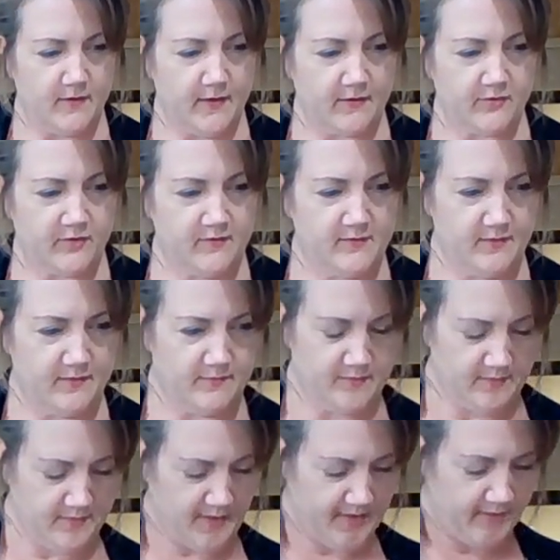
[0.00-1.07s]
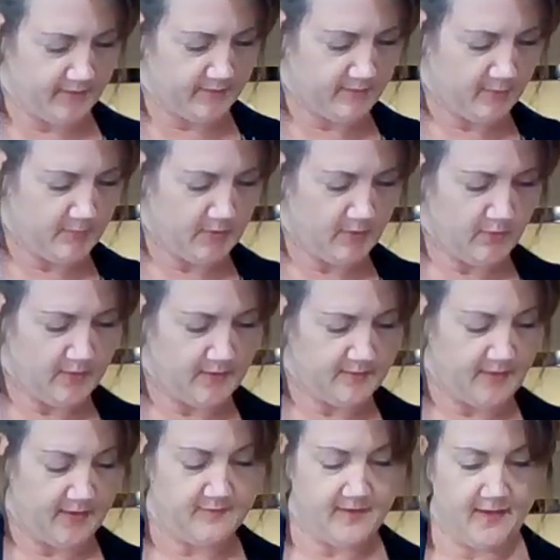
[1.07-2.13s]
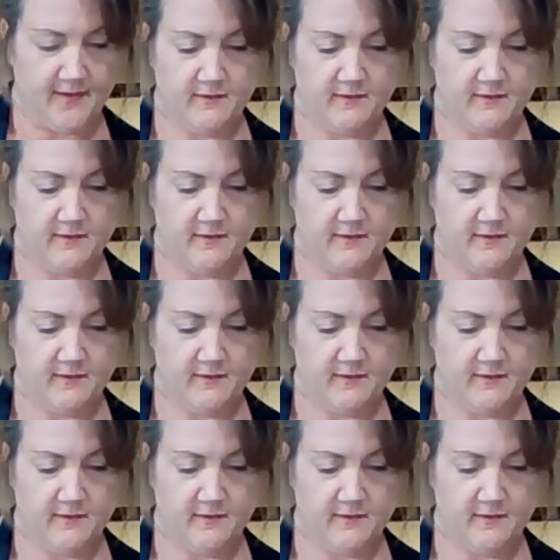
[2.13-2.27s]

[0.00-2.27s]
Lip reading: It actually says to dice, so I'm going to go ahead and dice.